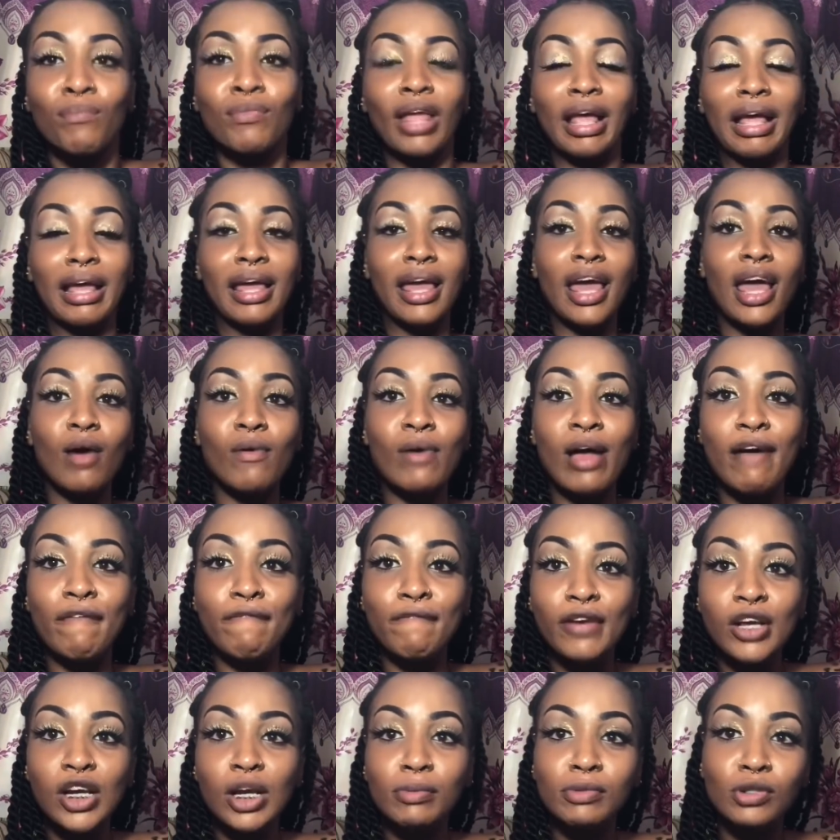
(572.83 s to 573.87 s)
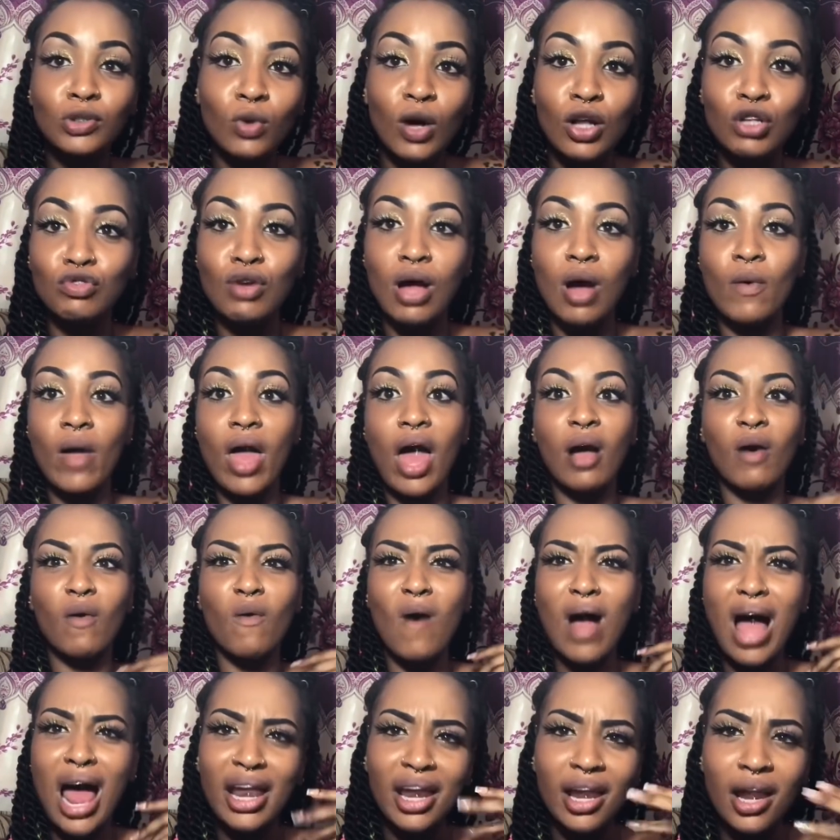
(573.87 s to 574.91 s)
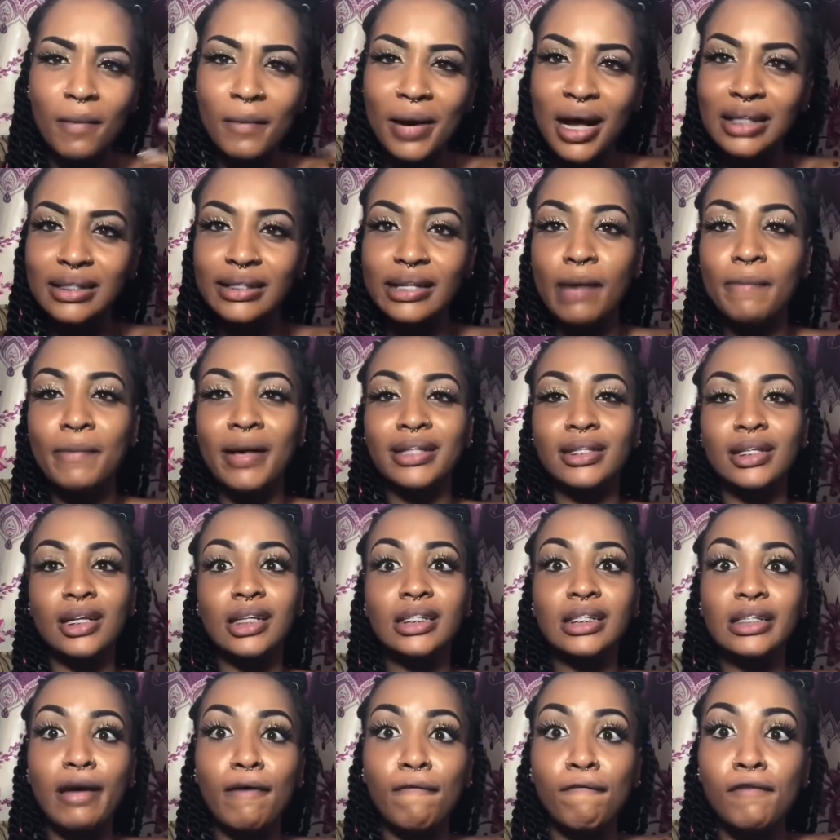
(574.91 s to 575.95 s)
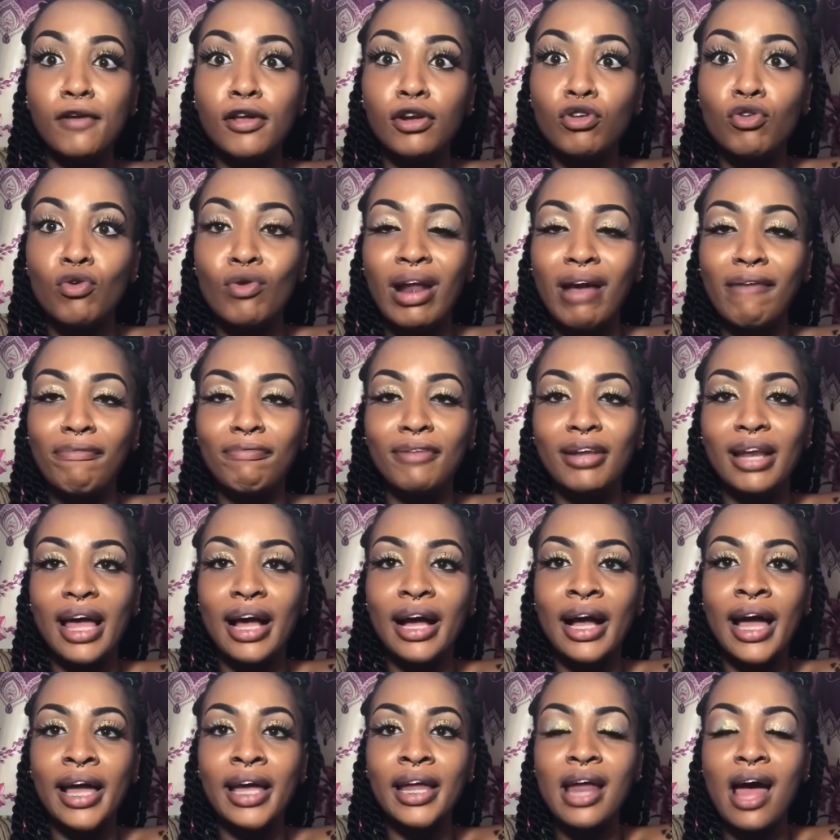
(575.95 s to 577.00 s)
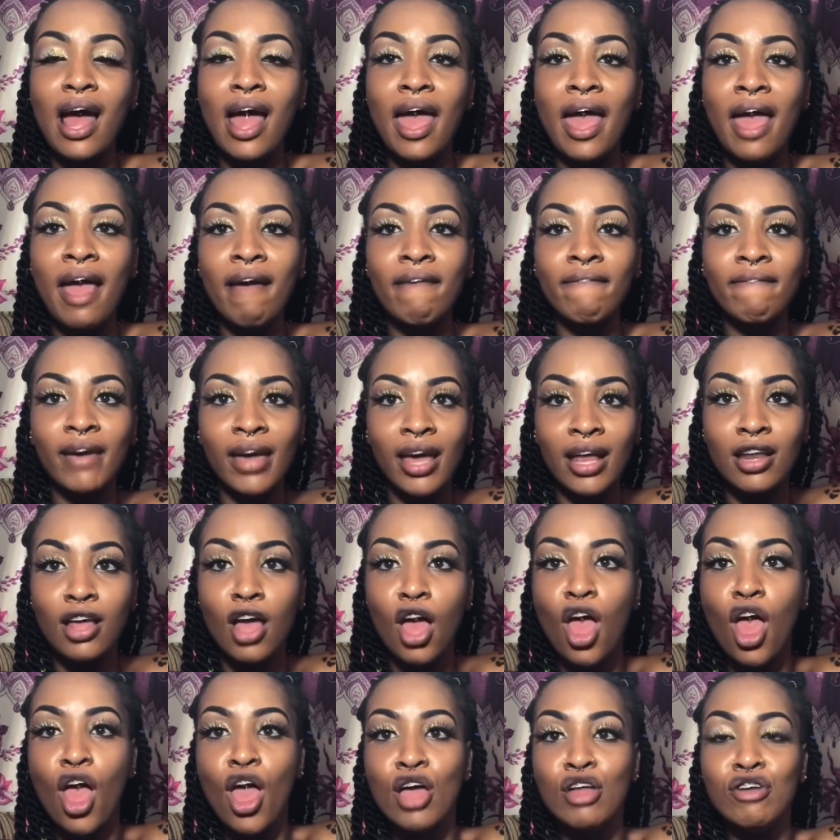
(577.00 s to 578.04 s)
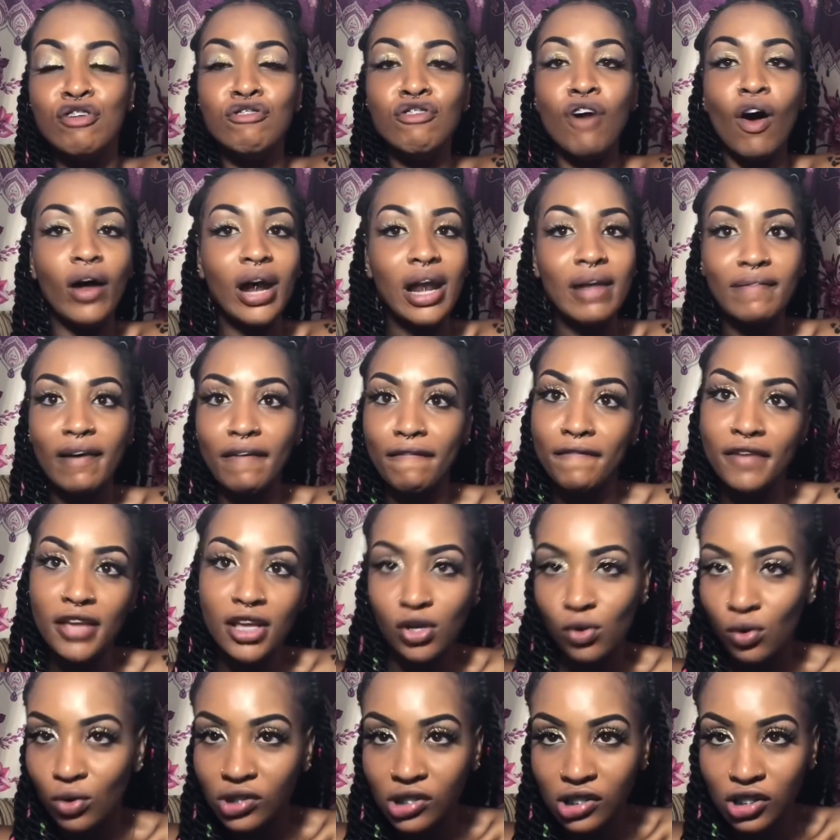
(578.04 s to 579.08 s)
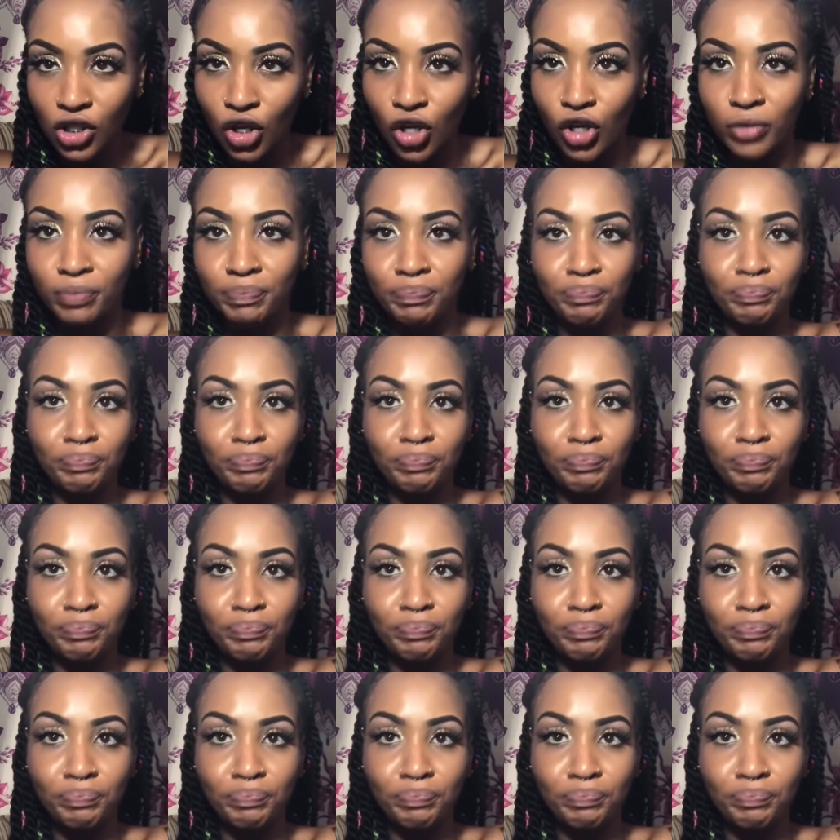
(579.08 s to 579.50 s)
Yeah, we are feel up cho-cho. And we are going, you know, master. I tell us I feel good. I feel like I'm in heaven. Nothing ever feel good so.